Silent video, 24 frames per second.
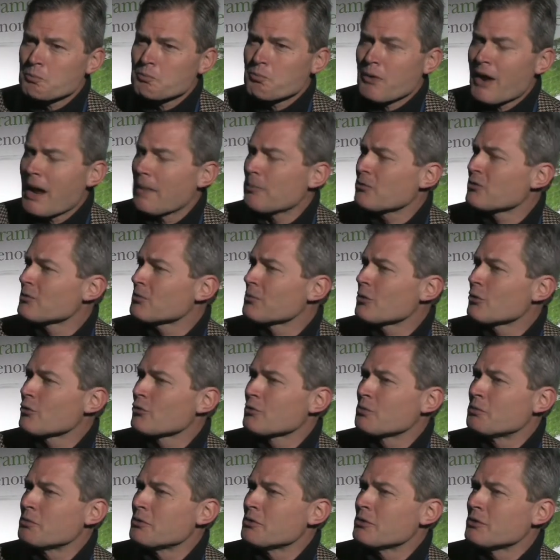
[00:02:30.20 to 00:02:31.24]
Perhaps the
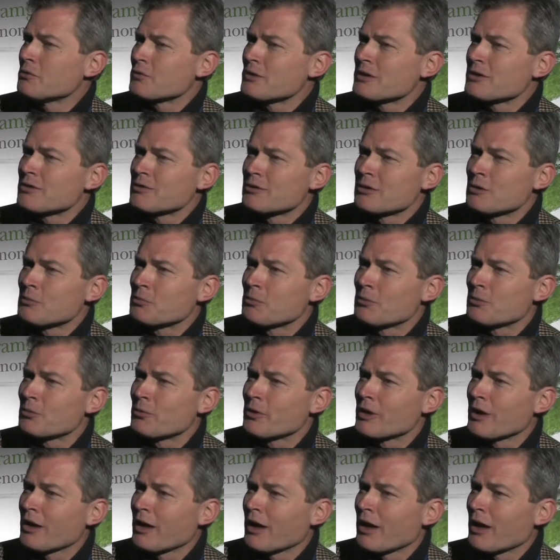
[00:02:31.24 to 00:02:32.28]
most beautiful example
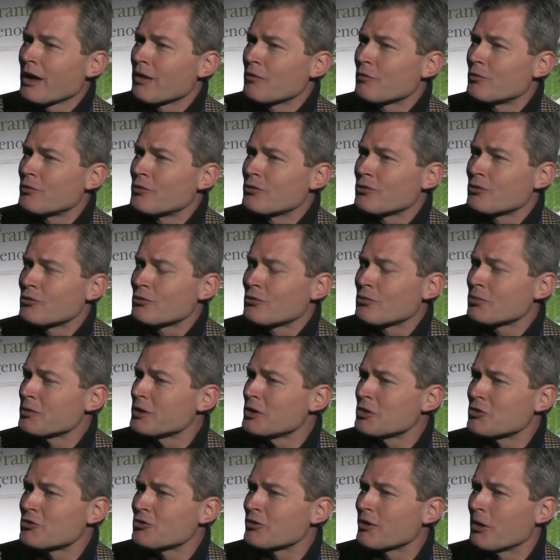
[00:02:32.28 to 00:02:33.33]
we have is a
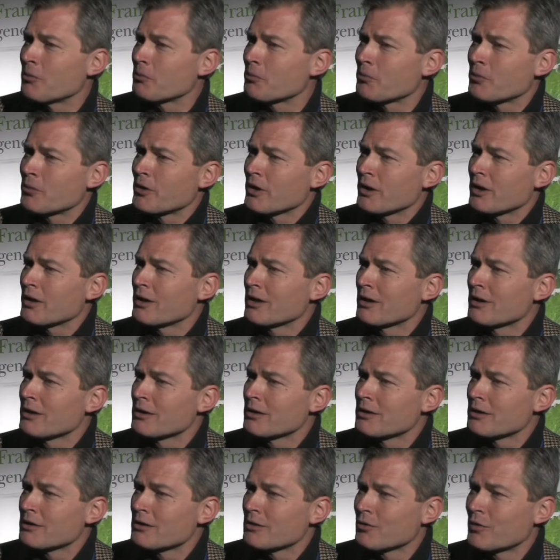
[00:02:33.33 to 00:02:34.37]
Swedish company
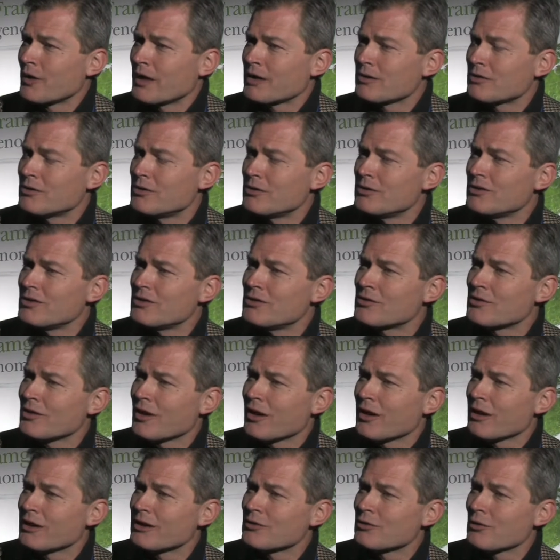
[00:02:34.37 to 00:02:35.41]
that
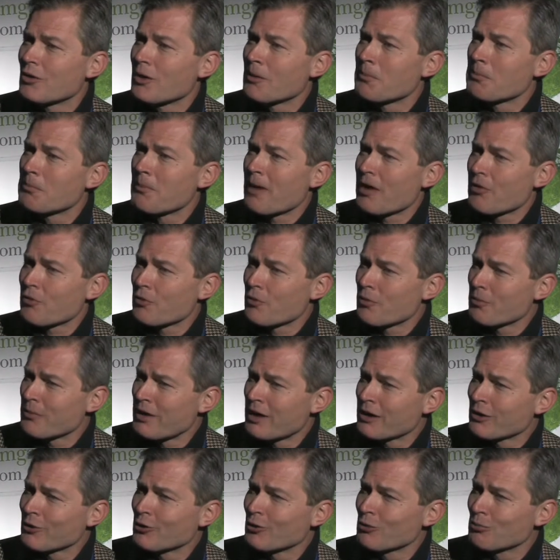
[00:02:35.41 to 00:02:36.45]
designed a
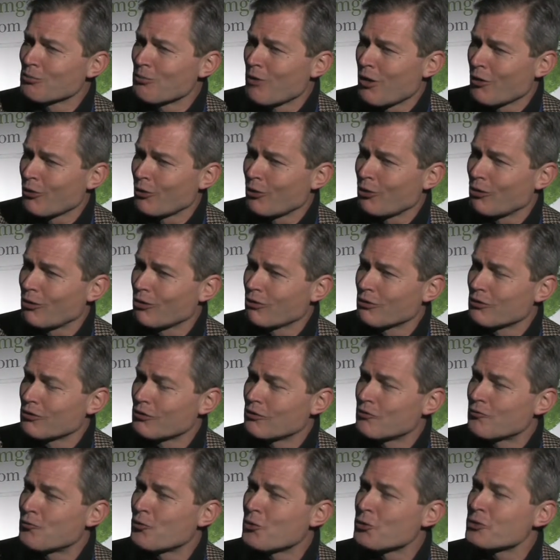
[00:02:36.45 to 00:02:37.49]
mathematical model
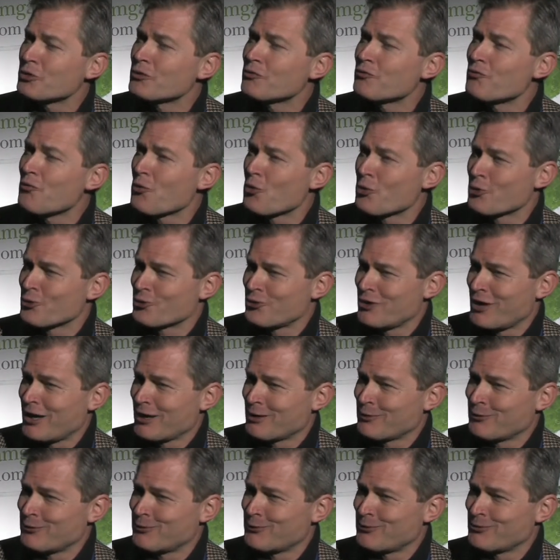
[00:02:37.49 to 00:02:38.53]
for the
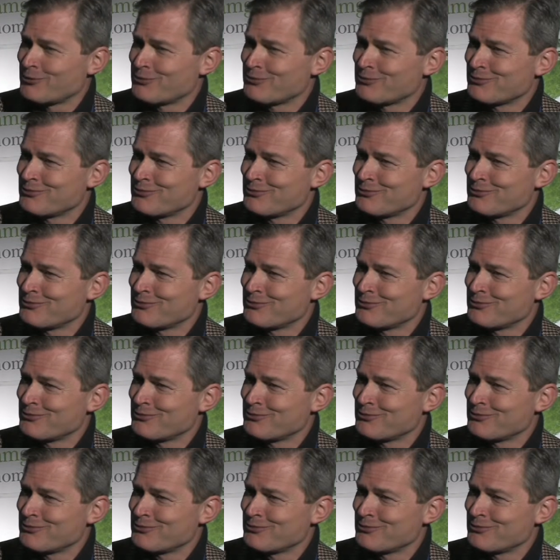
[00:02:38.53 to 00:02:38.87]
vortex.